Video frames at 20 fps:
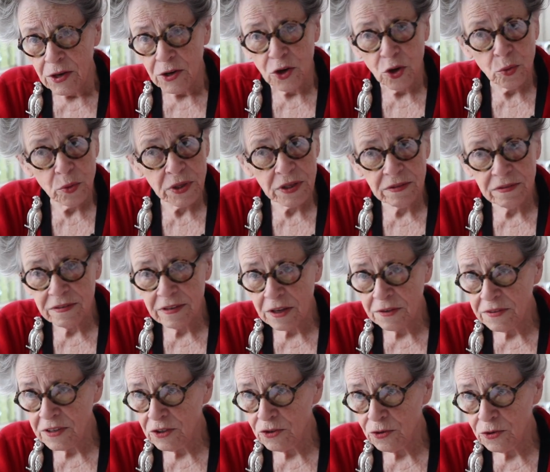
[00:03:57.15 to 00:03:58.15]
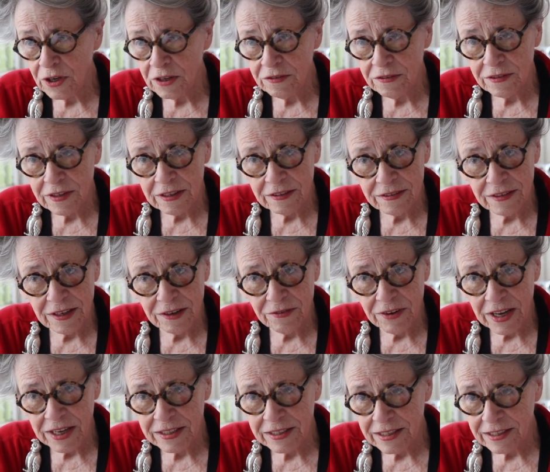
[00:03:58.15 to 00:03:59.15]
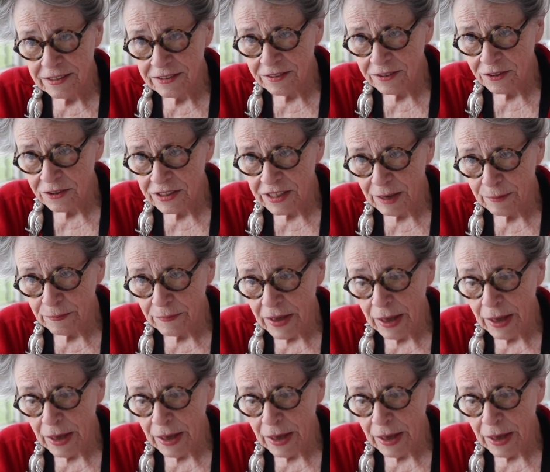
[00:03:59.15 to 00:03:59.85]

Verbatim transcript: No one in Southeast United States had ever had Guinness on tap.